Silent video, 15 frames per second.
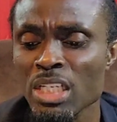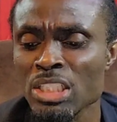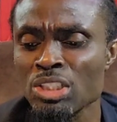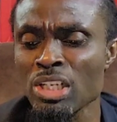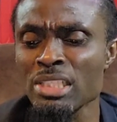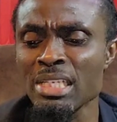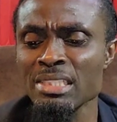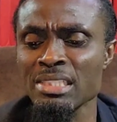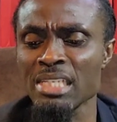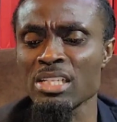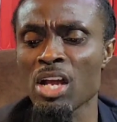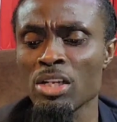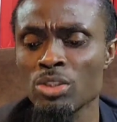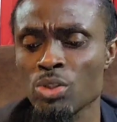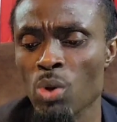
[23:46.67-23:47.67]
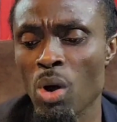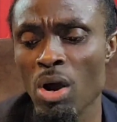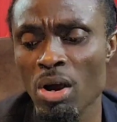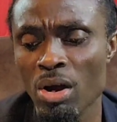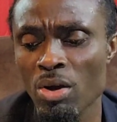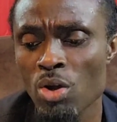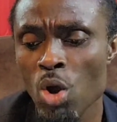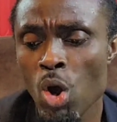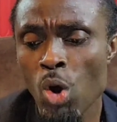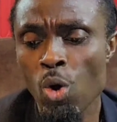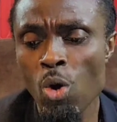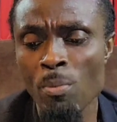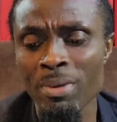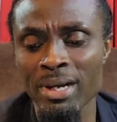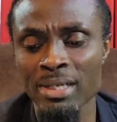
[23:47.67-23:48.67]
Jesus said unto her,
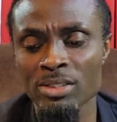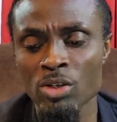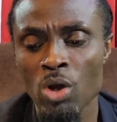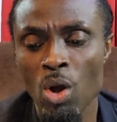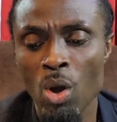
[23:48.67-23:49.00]
Woman,